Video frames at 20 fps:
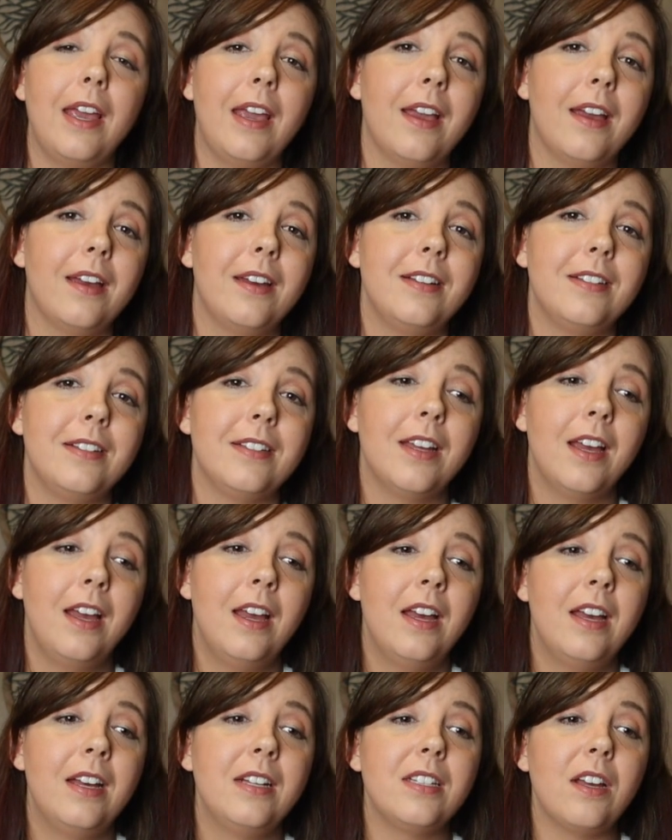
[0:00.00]
and
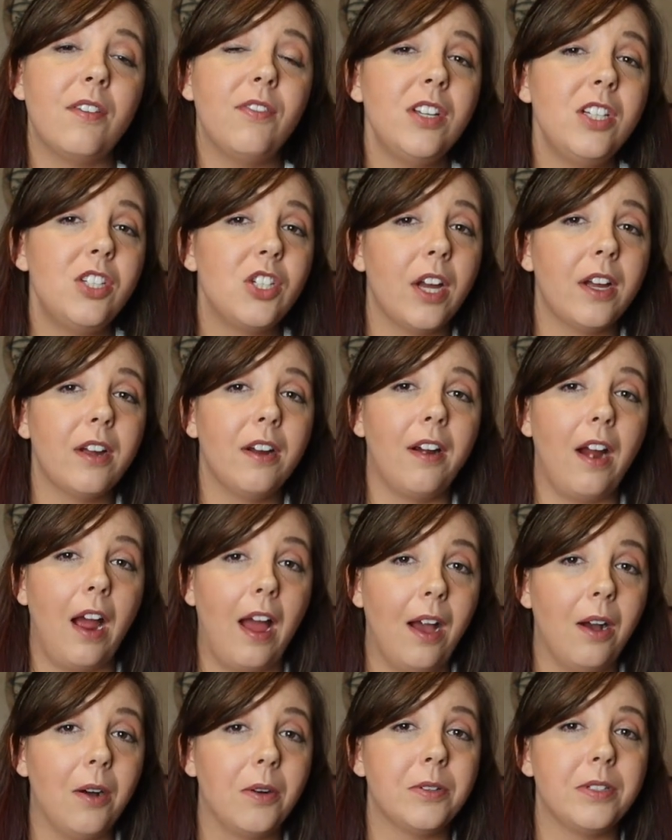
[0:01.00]
definitely check her
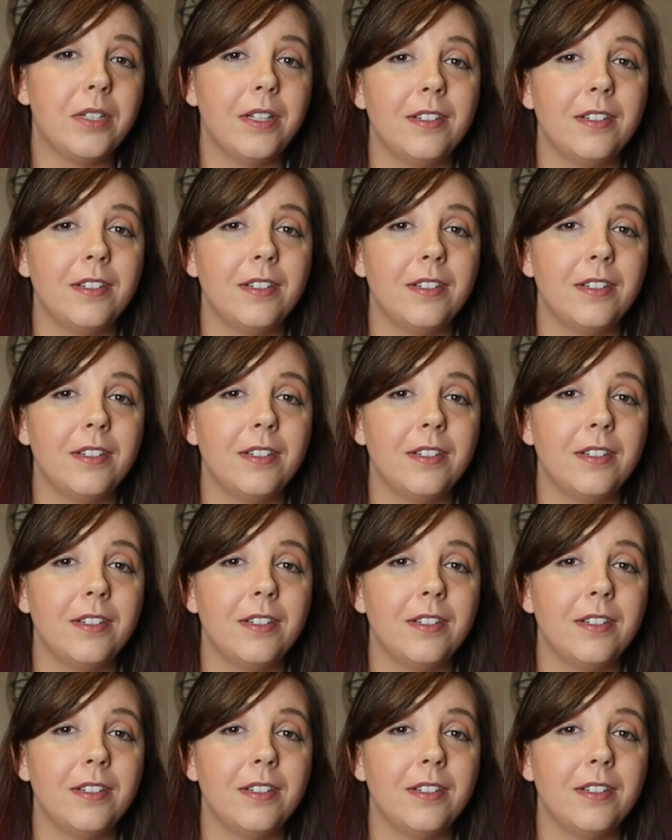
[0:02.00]
out.